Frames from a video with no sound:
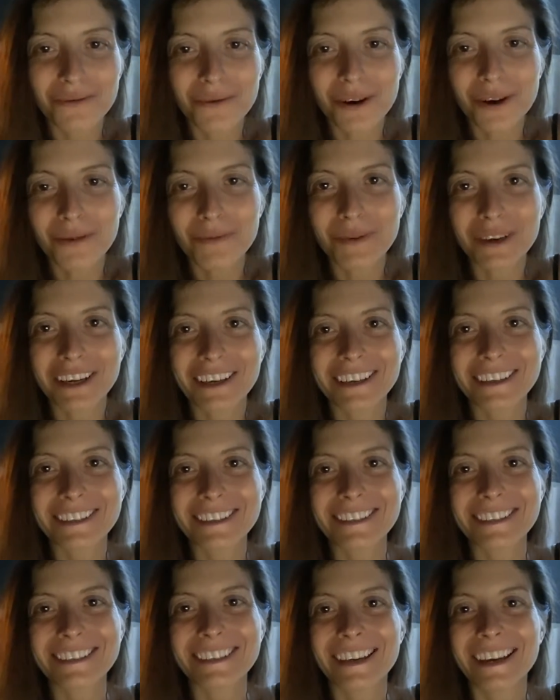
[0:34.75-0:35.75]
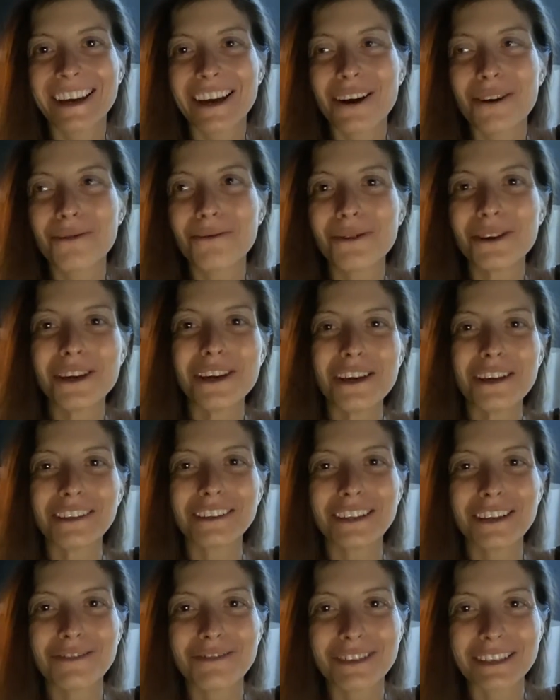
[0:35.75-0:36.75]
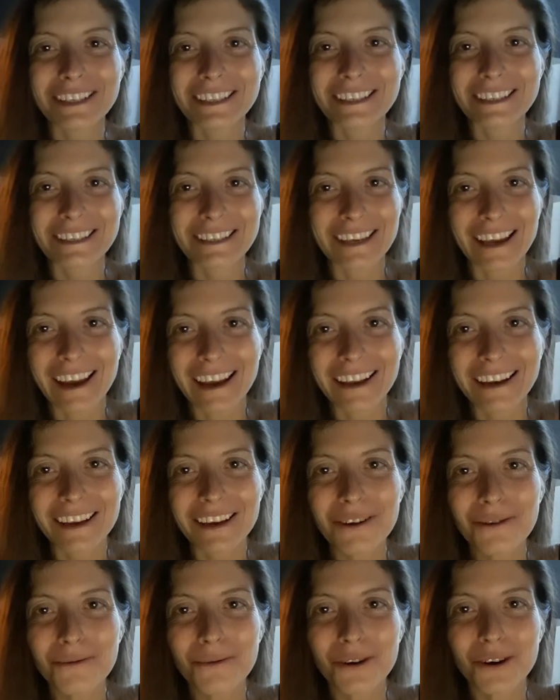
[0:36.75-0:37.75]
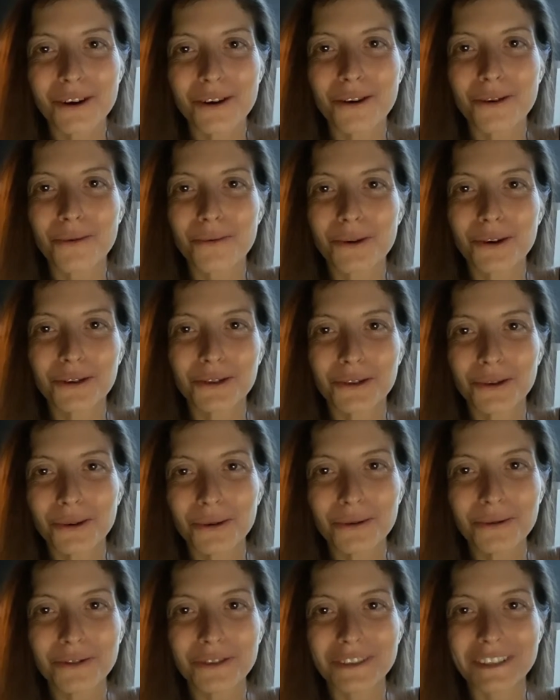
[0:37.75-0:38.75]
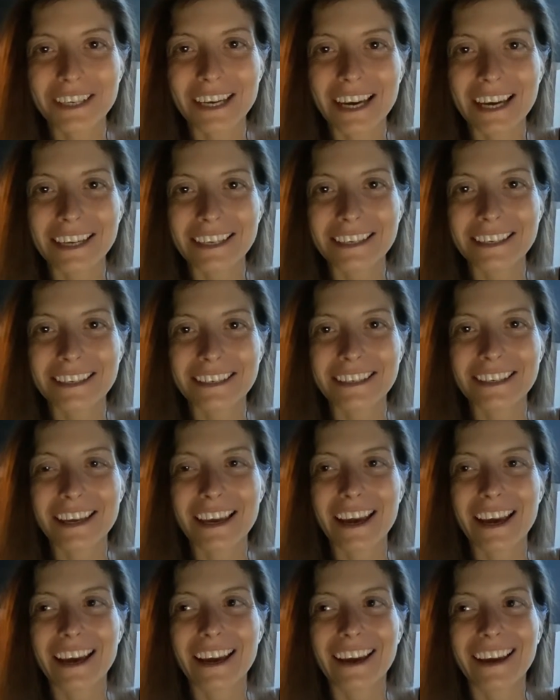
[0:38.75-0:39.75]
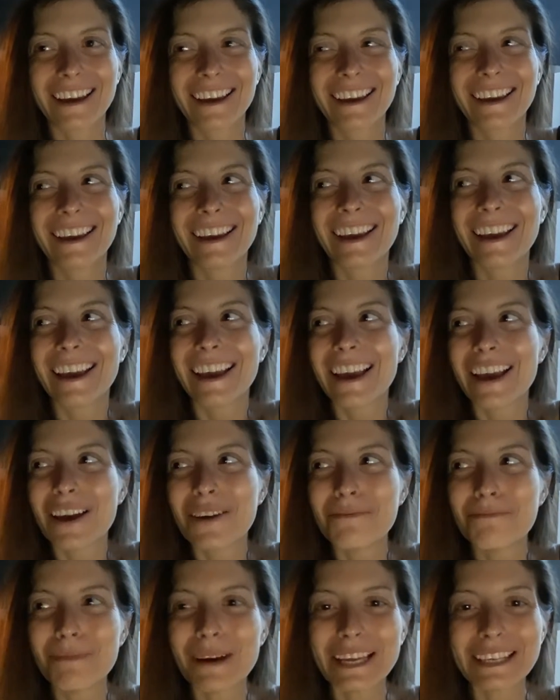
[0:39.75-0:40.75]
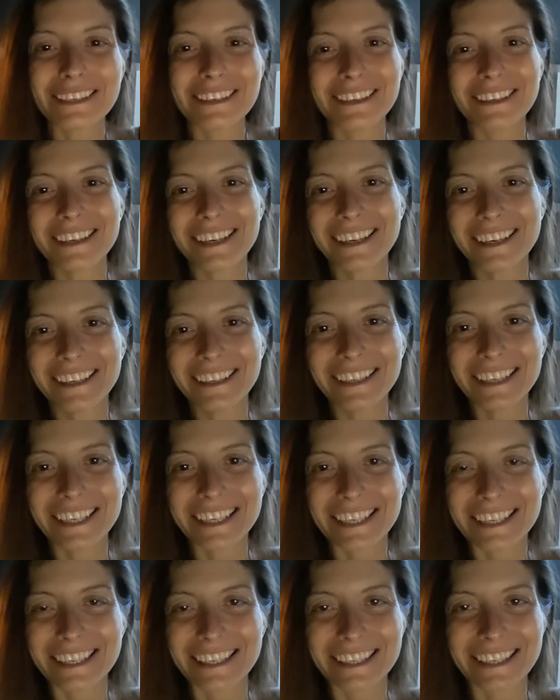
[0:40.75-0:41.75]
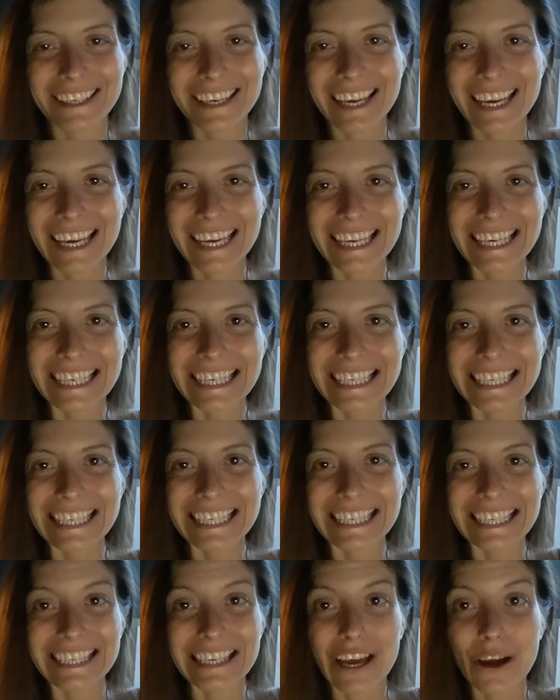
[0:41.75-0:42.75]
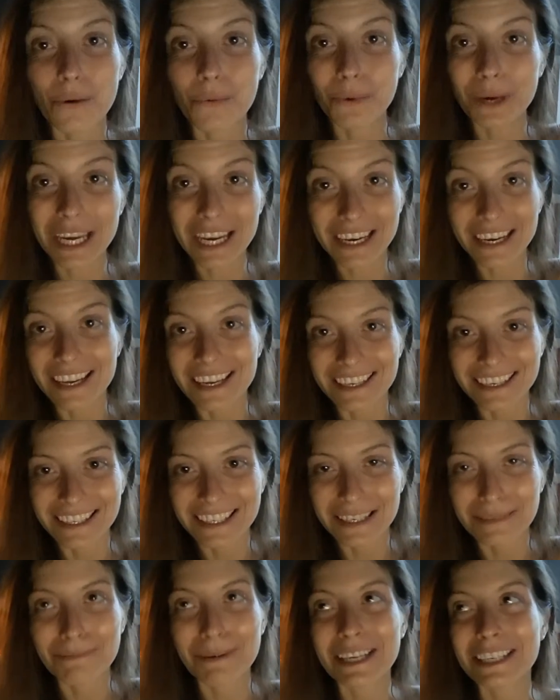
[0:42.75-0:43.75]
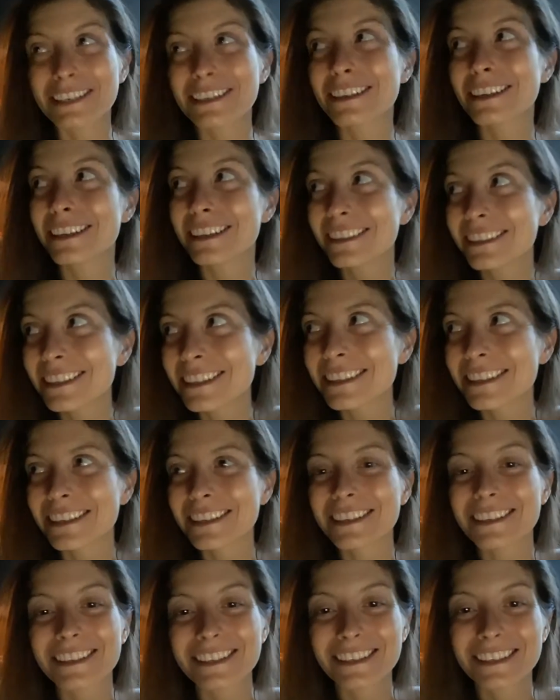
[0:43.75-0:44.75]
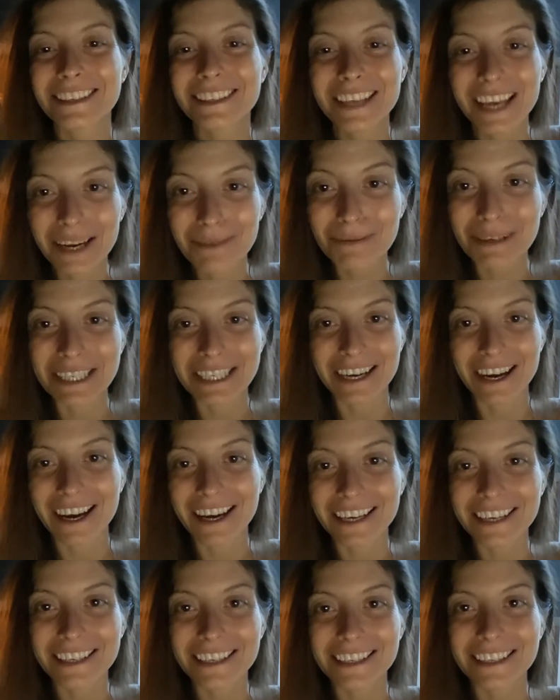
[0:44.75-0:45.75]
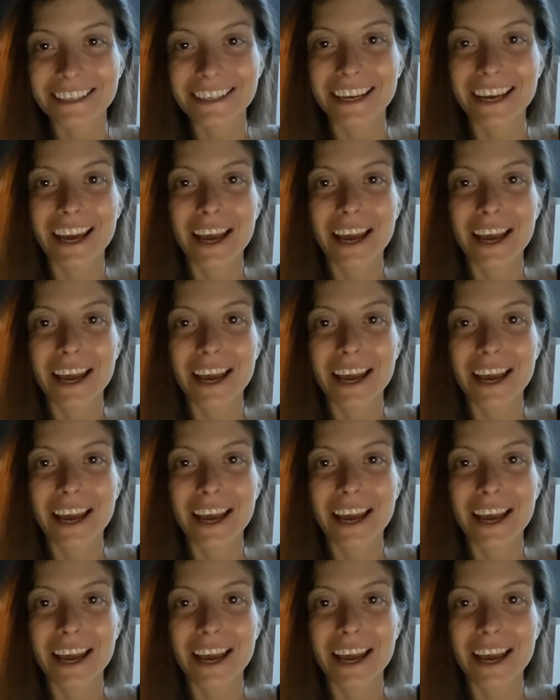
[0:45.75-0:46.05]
Well, because we live in a society where we're told that mental illness is a weakness. Mental illness is stigmatized.